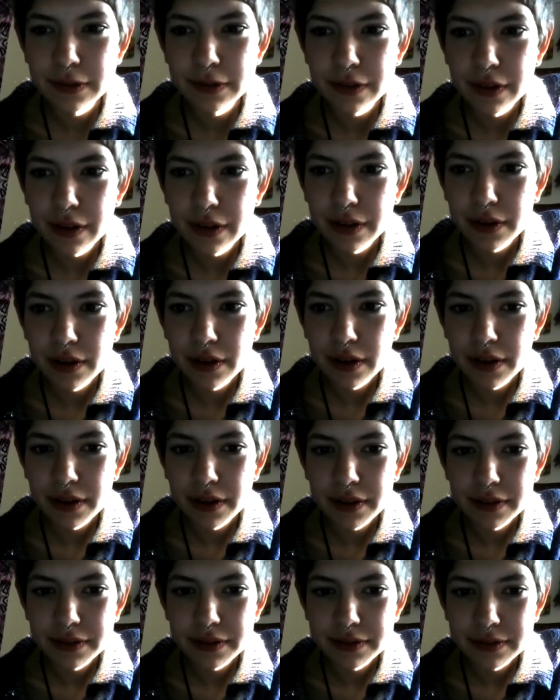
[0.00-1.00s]
You thought about that?
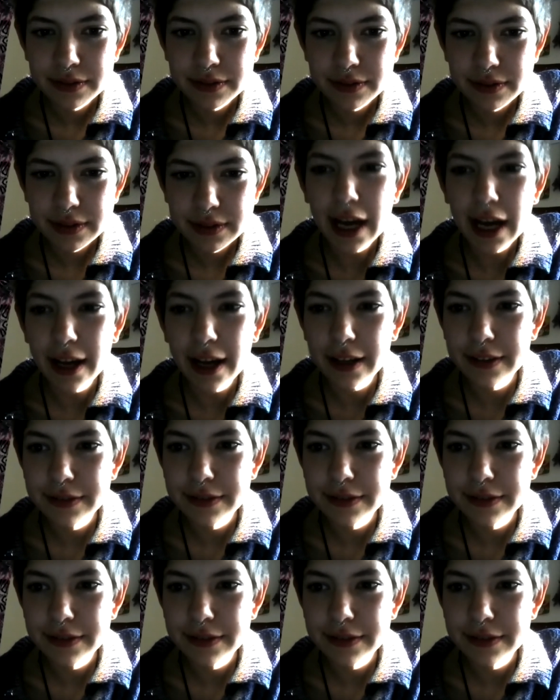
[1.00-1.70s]
Yeah.